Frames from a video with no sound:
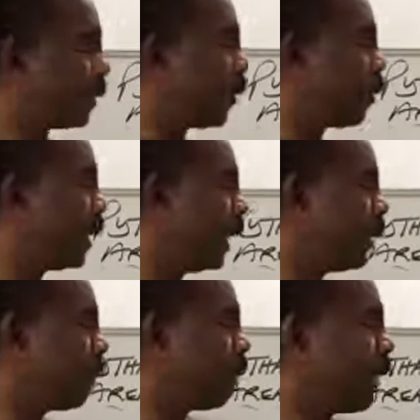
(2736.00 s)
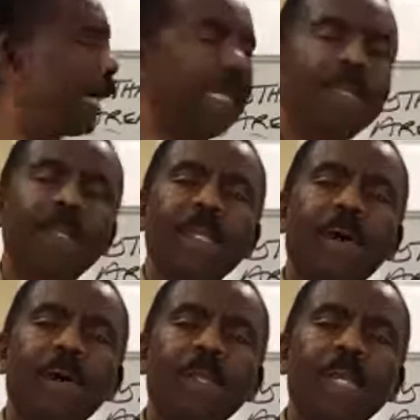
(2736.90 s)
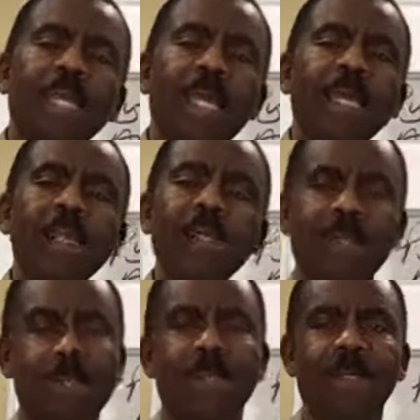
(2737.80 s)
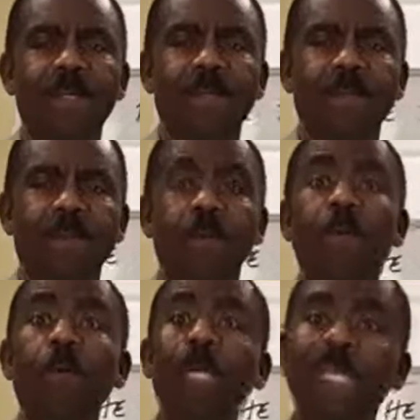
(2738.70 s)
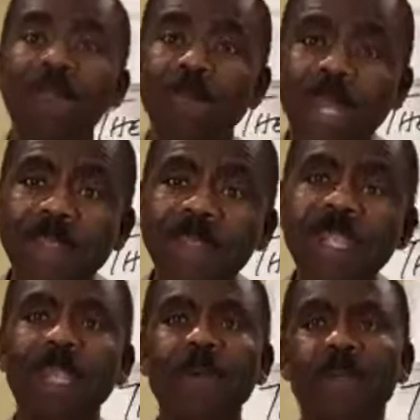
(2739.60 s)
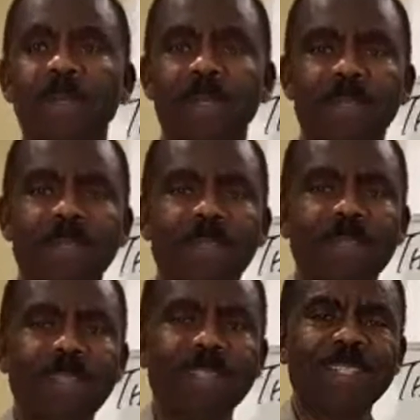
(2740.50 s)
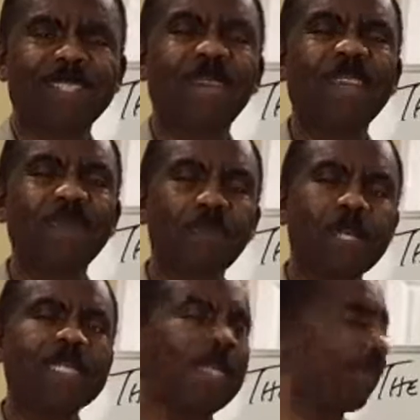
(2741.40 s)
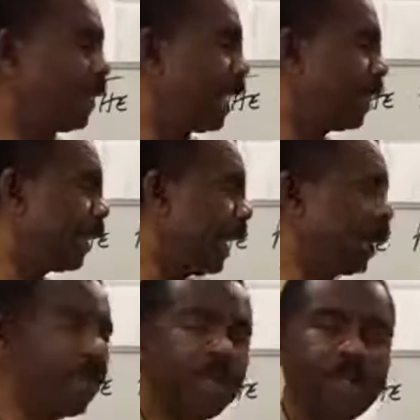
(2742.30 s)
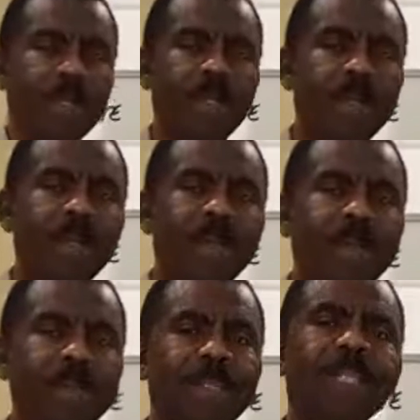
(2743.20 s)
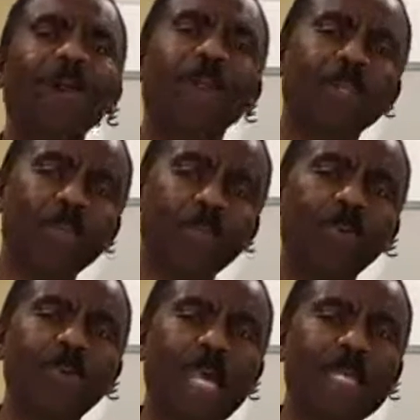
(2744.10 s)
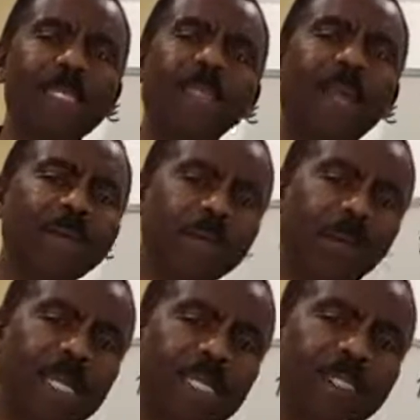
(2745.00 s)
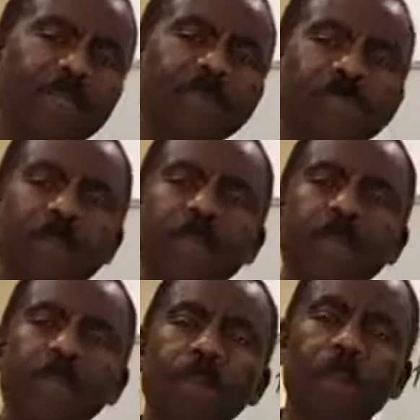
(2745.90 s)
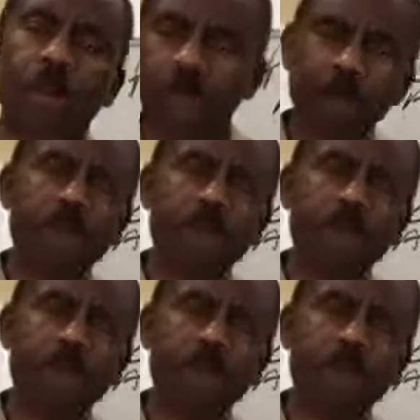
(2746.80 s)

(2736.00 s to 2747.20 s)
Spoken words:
So we need to find the other leg before we can find the area. So even though they say find the area, in order to do that, you have to do a little work